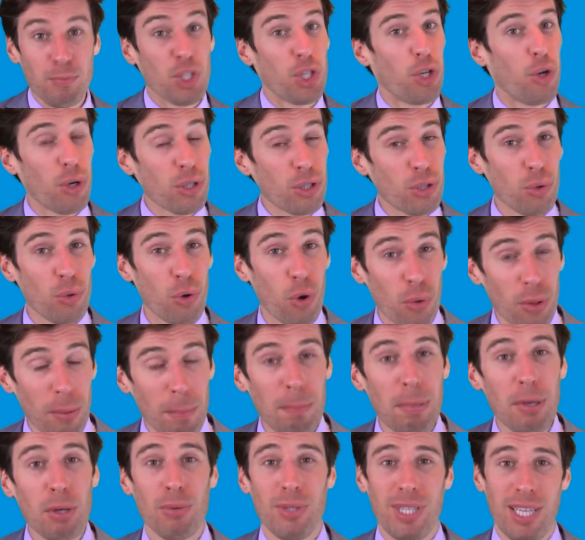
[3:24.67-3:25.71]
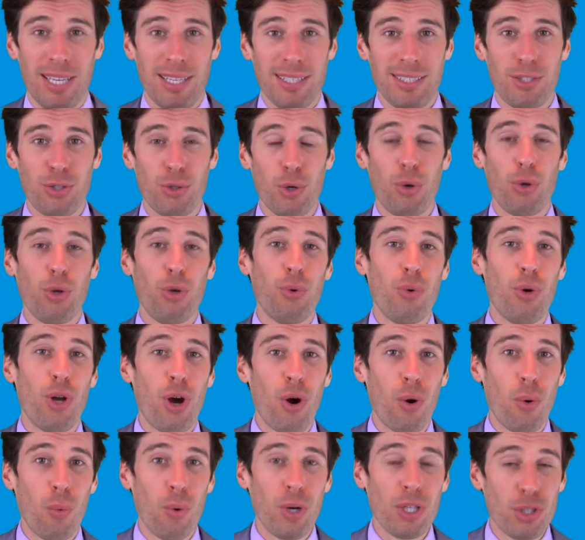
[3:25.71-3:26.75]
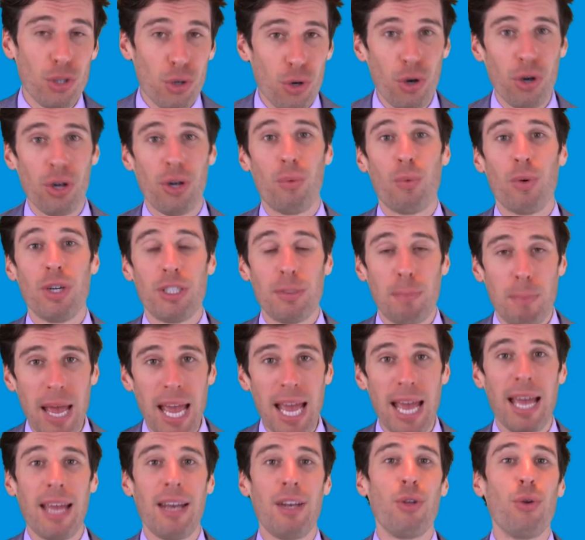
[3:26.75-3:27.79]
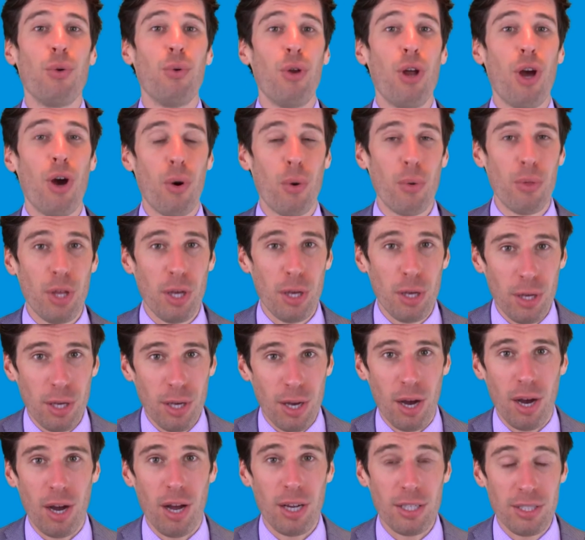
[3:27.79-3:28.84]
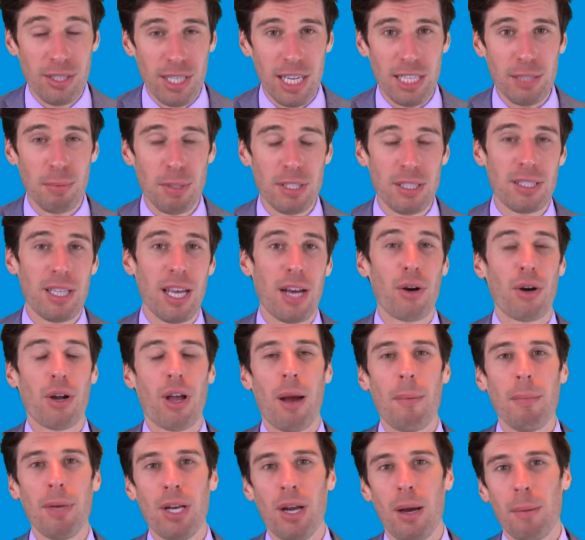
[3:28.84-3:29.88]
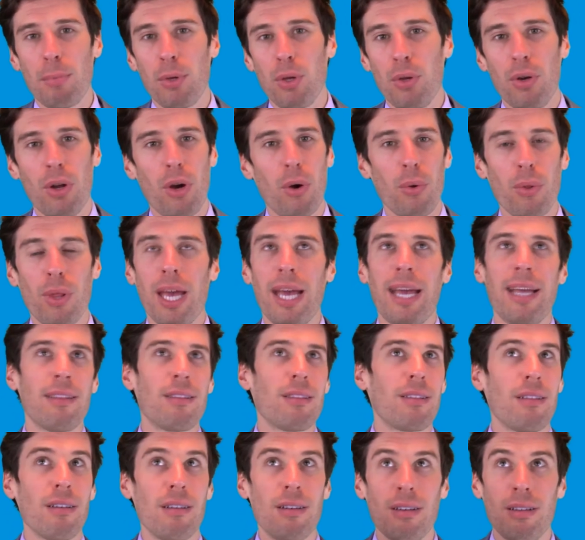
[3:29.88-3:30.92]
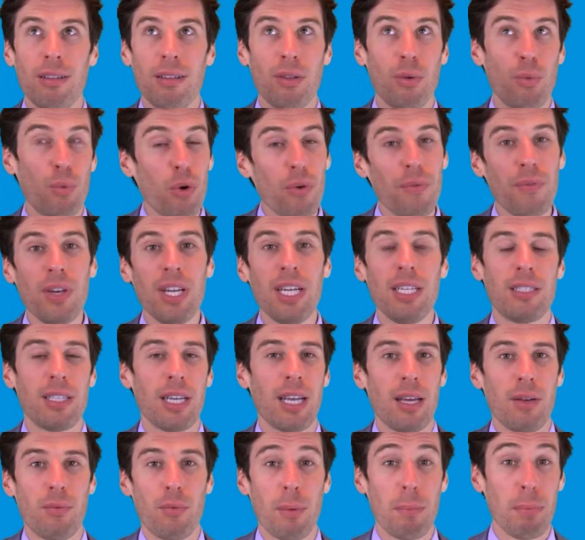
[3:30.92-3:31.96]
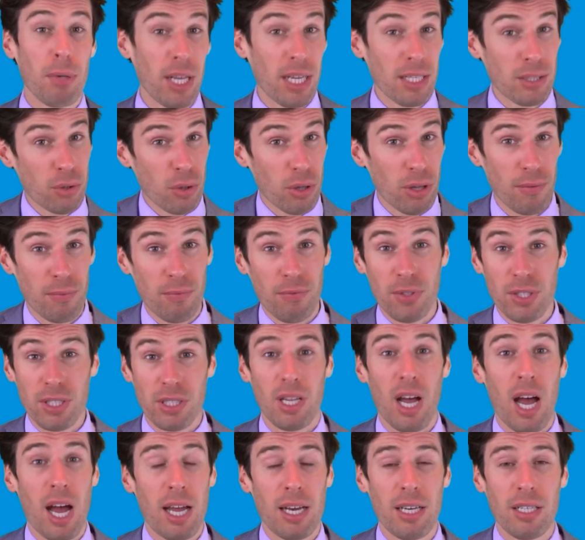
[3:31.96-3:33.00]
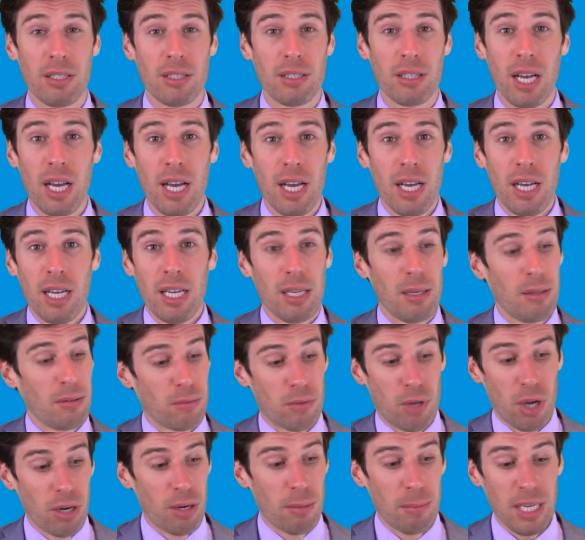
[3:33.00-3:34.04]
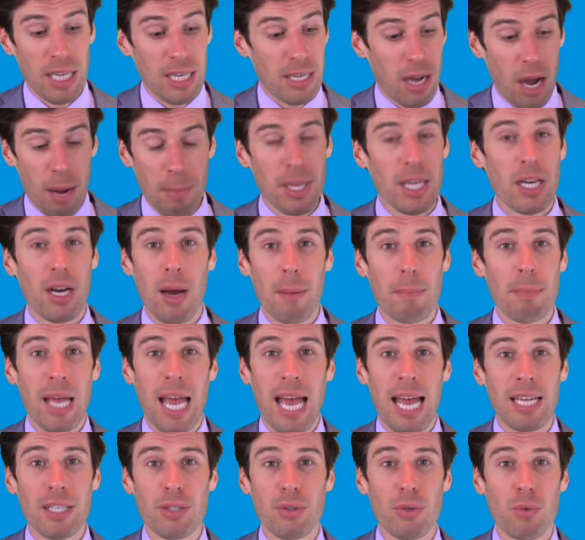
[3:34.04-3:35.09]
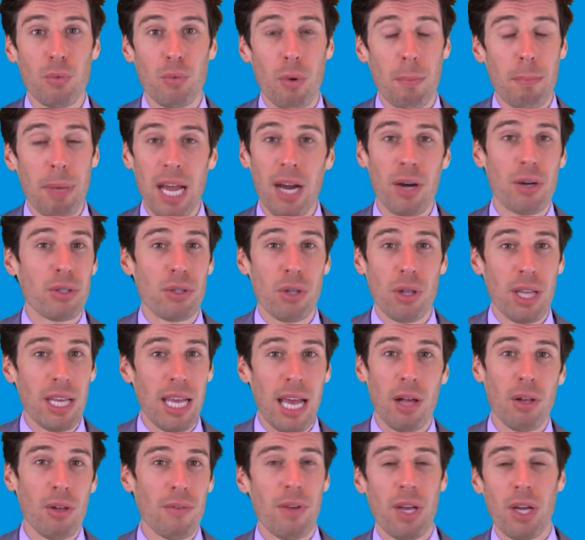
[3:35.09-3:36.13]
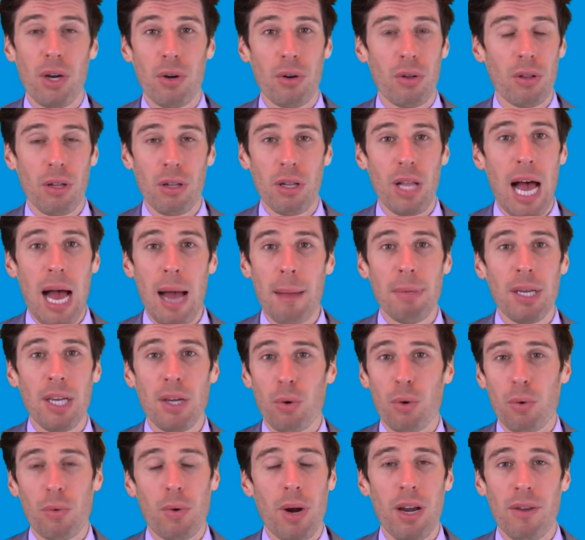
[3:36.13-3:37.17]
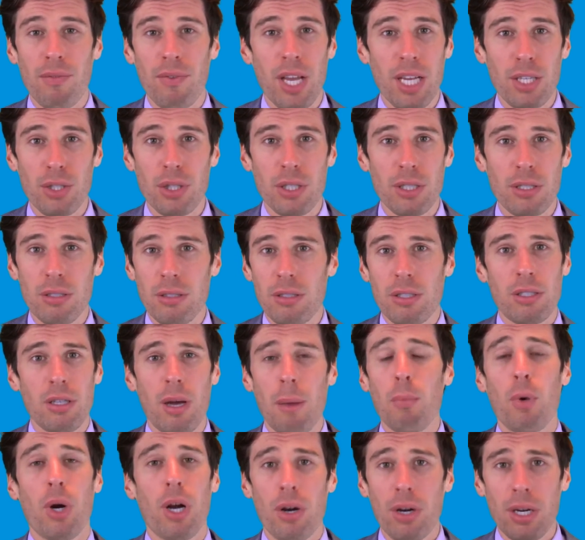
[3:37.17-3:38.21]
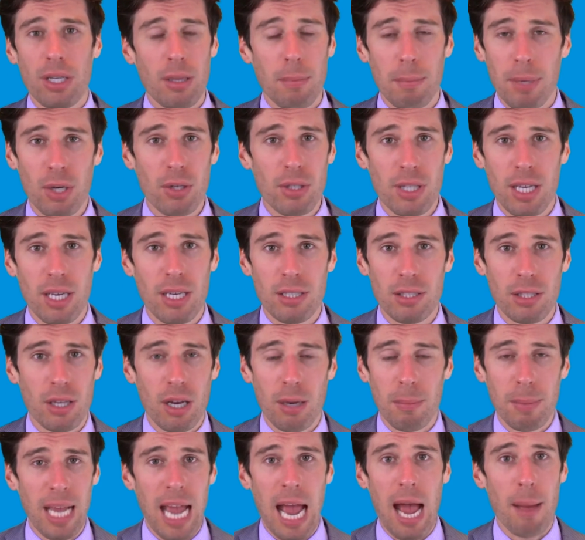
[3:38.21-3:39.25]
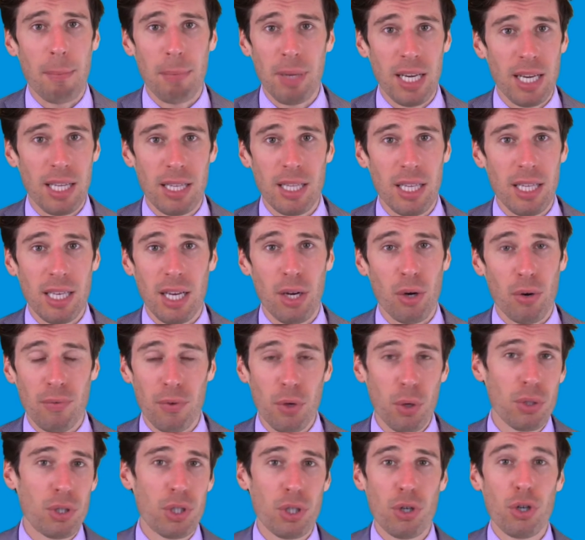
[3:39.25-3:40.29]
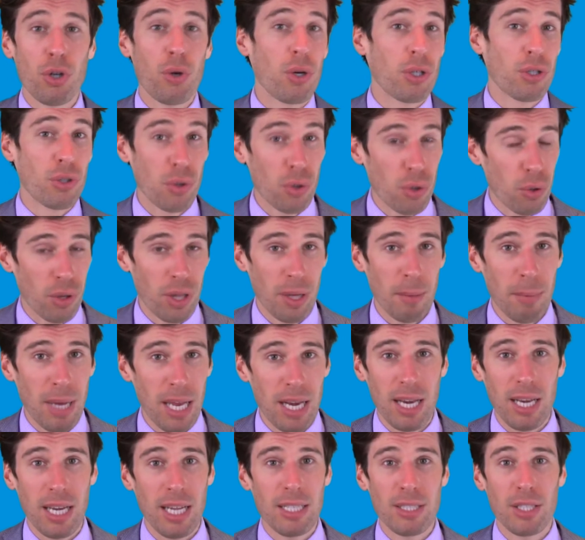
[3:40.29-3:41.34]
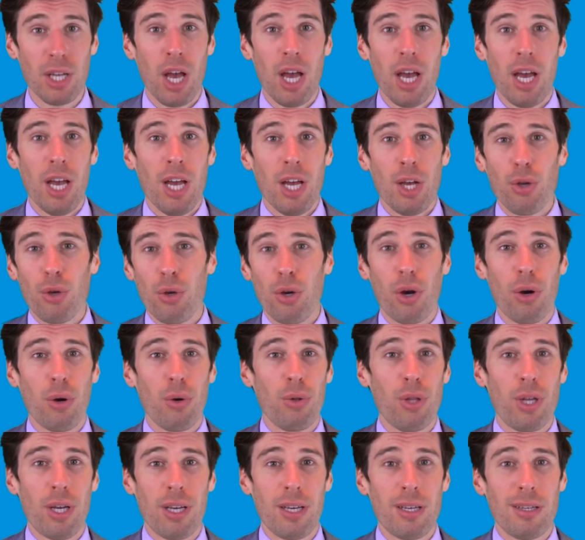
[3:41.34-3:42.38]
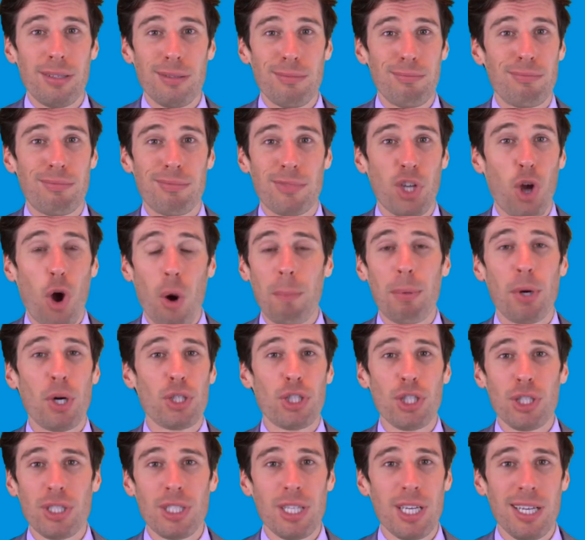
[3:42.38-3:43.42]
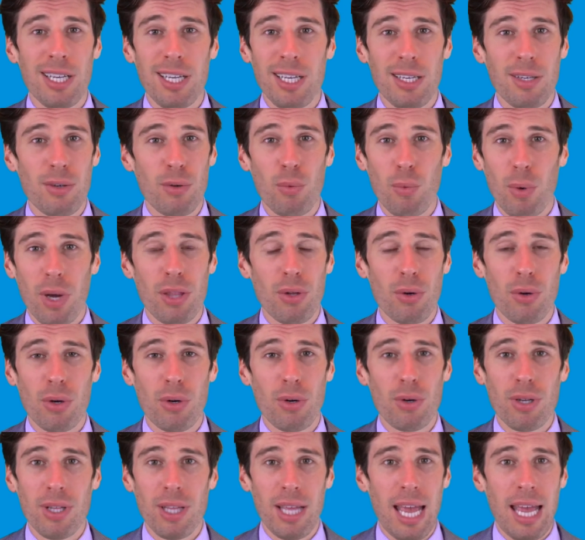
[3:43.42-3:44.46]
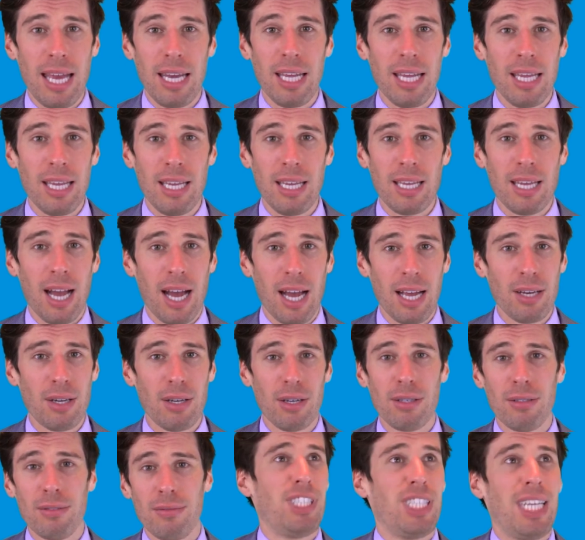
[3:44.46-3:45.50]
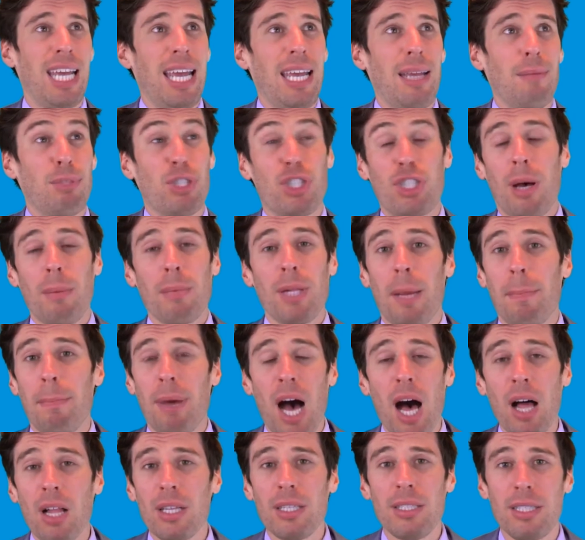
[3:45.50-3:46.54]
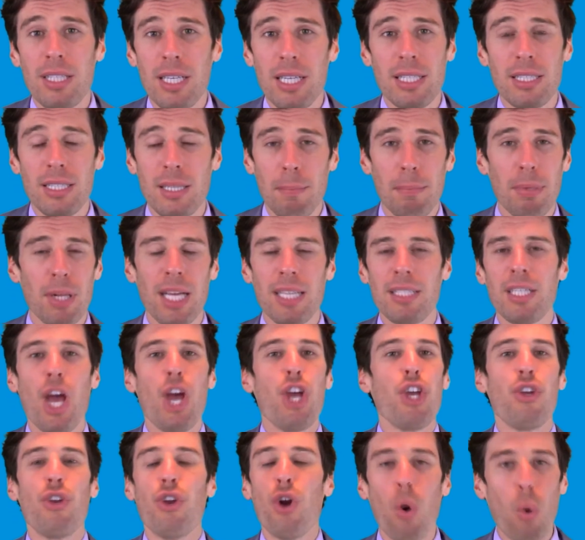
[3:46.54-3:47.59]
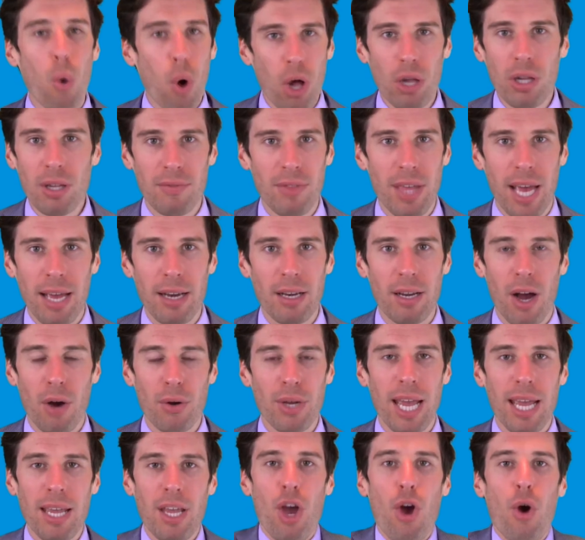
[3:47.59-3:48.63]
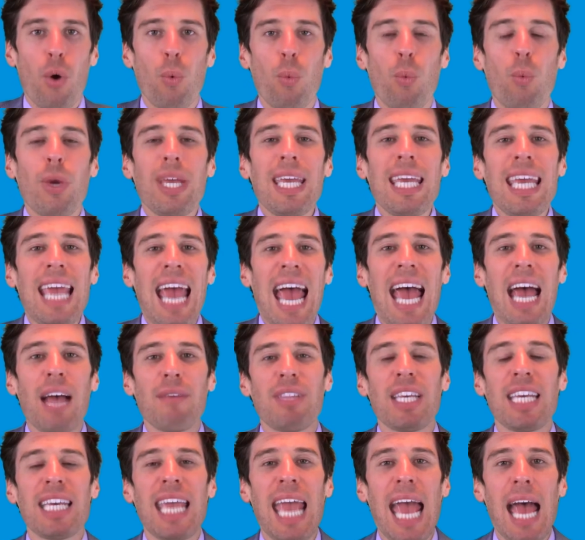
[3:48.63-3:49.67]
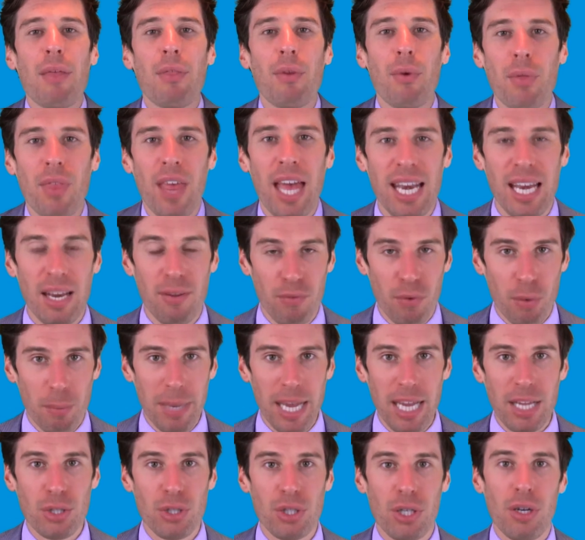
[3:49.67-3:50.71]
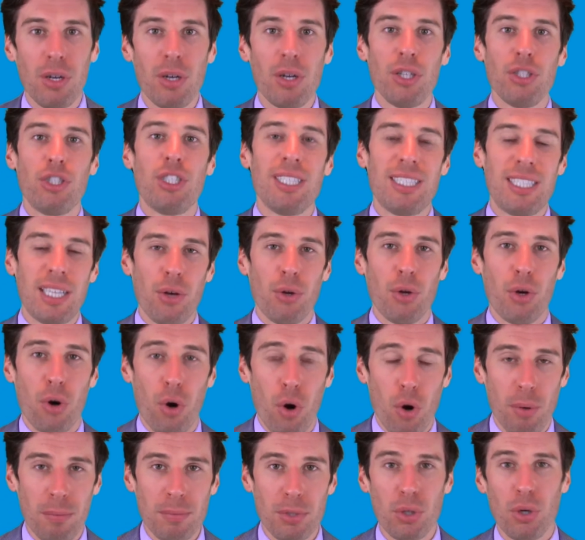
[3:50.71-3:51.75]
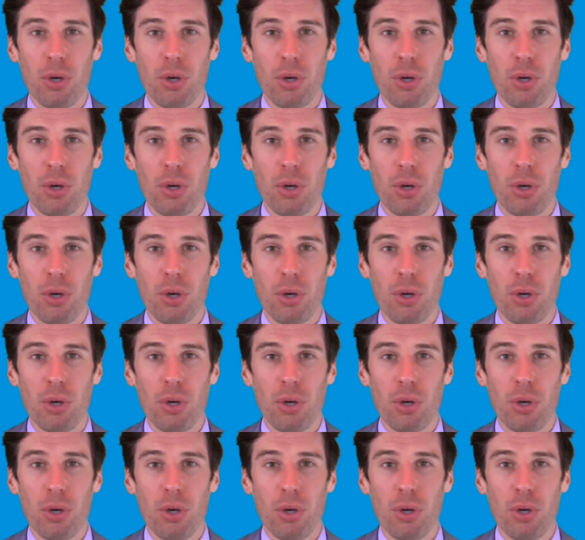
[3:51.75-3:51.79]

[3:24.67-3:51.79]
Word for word: You also know the building, so you know what's good, what's bad, you know the assessments that are coming up, you know that the, the roof needs to get replaced or the facade is going to be coming up as repairs of the elevator or the lobby or renovations somewhere in the building is going to be happening in the near future. You also know the amenities, you know the co-purchasing, whether any kind of say sublet policy is in place. You know all of that, okay? We have to gather that information to sell your home.